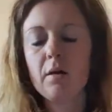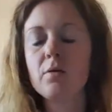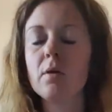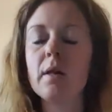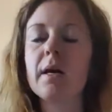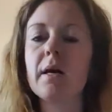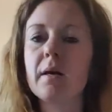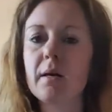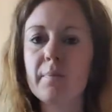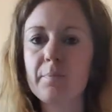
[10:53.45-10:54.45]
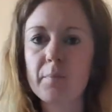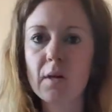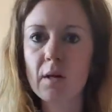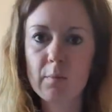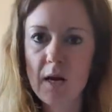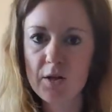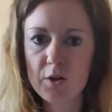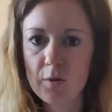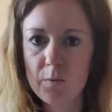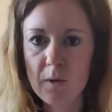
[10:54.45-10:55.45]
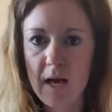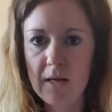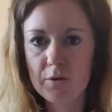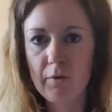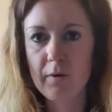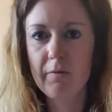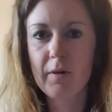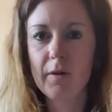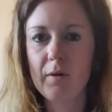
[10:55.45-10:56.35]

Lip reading: not like elimination communication or anything.